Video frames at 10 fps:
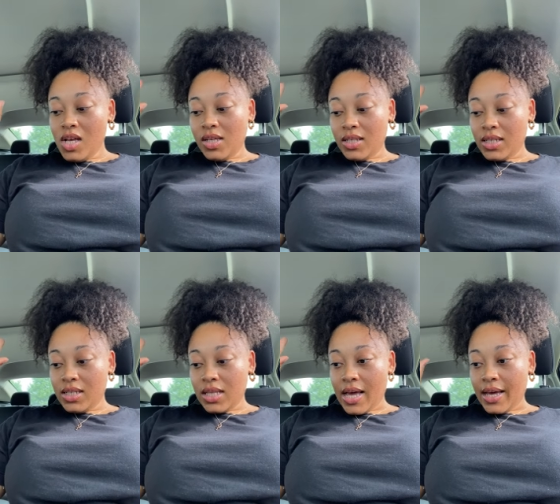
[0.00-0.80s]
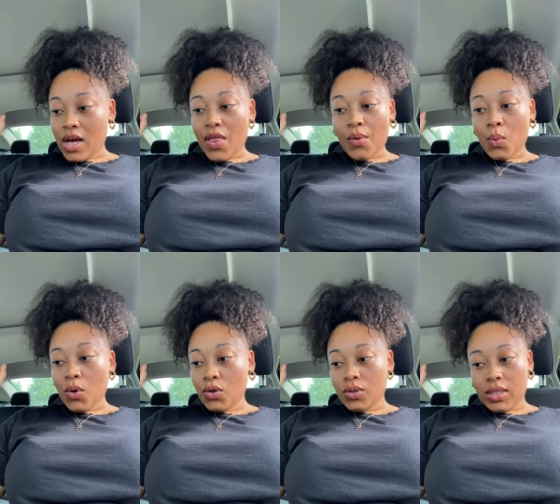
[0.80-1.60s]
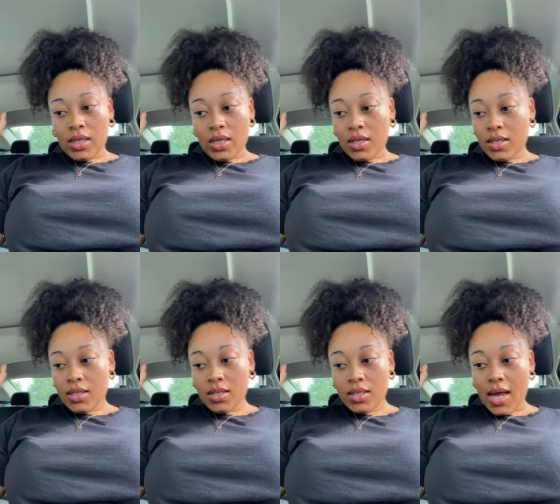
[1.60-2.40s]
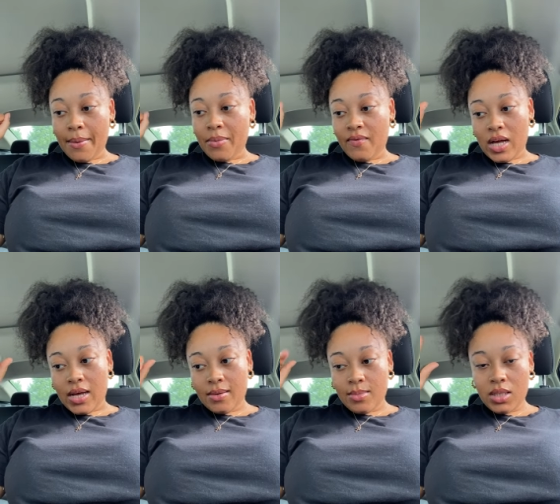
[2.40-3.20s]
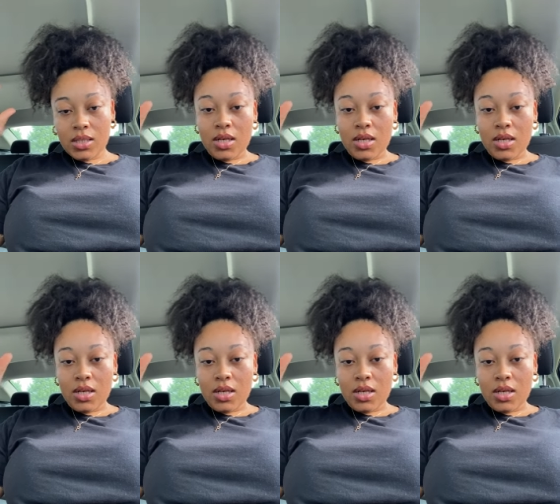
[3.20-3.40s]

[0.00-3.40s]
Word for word: It's just like otherworldly type vibes,